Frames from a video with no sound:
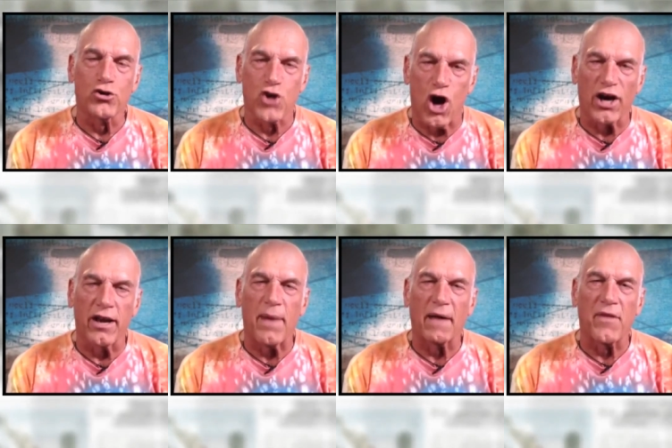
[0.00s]
I'm not.
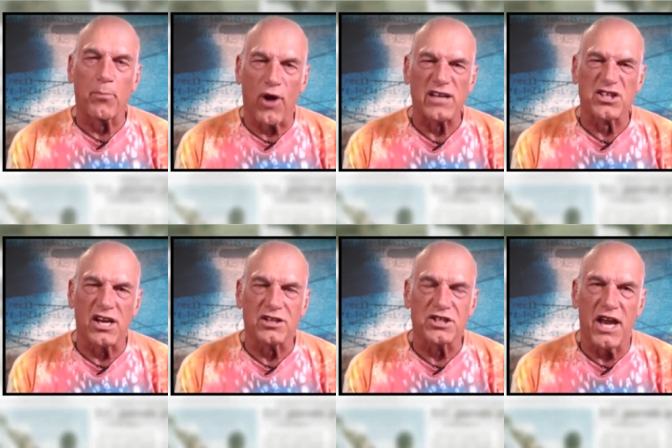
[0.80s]
I, I'm not the.
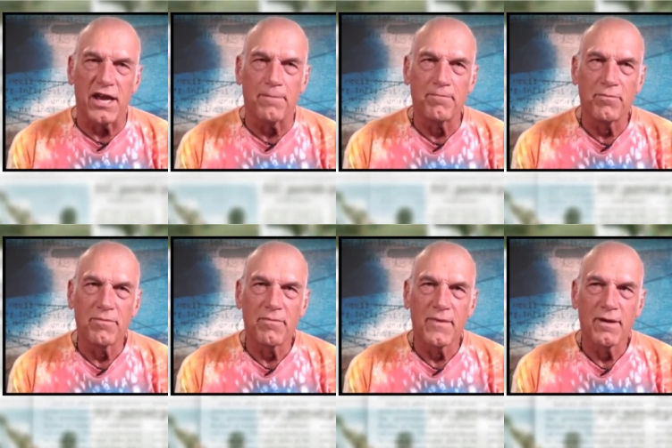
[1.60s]
the I'm not the
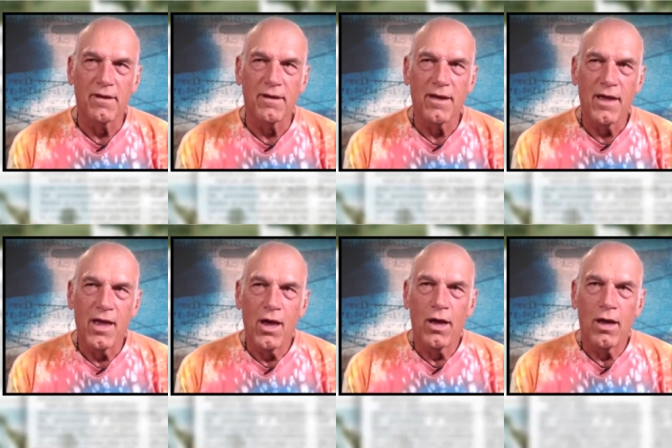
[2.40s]
media. I'm a
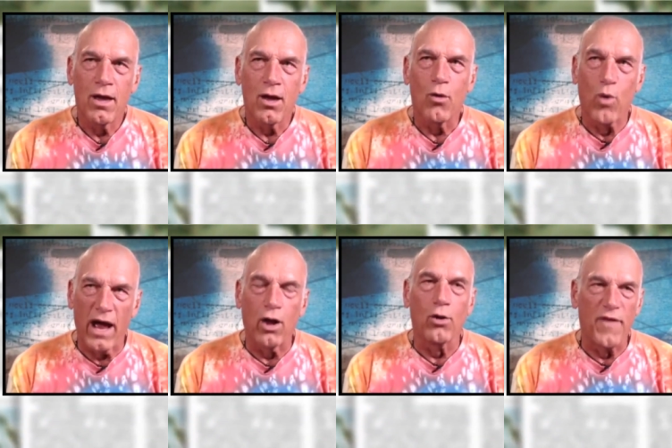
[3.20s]
goon. So.
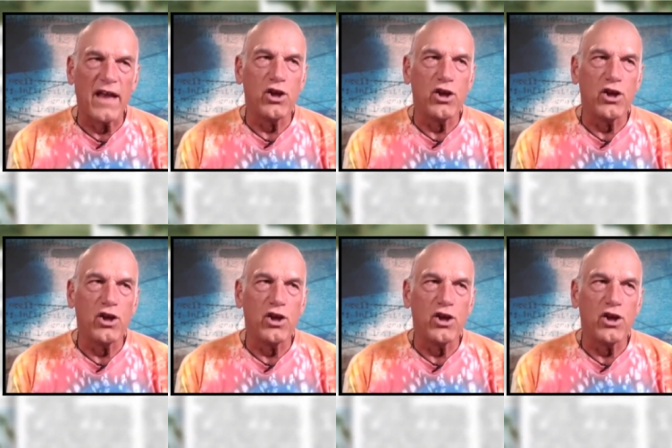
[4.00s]
Well,